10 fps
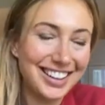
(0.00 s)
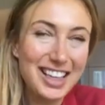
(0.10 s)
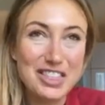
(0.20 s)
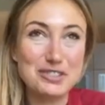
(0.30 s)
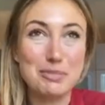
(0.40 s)

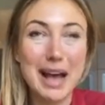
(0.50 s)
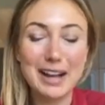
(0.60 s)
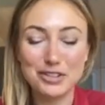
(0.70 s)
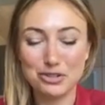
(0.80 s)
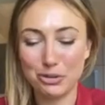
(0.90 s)
this
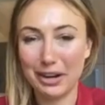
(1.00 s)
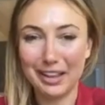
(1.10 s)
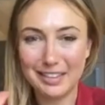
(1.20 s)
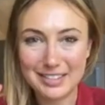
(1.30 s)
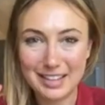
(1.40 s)
backstory,
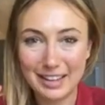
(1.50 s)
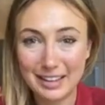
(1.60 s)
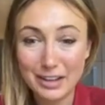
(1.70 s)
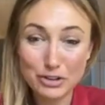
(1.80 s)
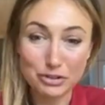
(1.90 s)
this like
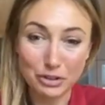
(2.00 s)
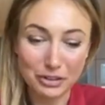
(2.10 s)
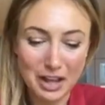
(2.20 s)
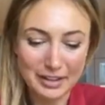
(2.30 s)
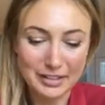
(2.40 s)

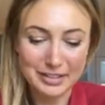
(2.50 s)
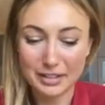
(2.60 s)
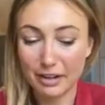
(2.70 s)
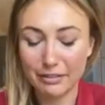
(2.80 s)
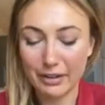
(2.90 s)
Sherlock
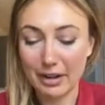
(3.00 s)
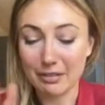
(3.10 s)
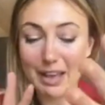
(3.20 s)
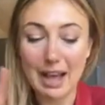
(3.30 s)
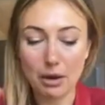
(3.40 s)
discovery of
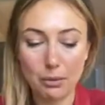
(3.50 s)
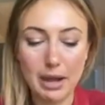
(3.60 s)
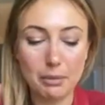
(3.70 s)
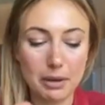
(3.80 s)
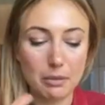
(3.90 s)
how, why,
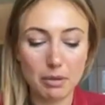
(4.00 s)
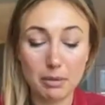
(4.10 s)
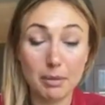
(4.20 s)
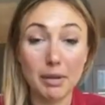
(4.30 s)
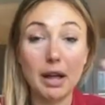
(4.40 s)
blah, blah,
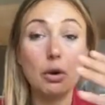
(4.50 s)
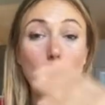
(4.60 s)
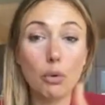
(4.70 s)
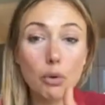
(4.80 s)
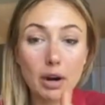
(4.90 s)
blah, blah.
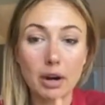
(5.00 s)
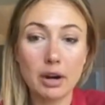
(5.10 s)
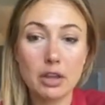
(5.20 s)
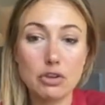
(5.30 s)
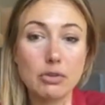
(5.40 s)
Or
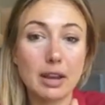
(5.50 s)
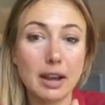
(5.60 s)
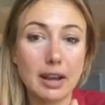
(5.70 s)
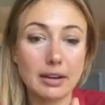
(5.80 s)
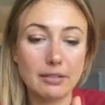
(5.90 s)
you can kind of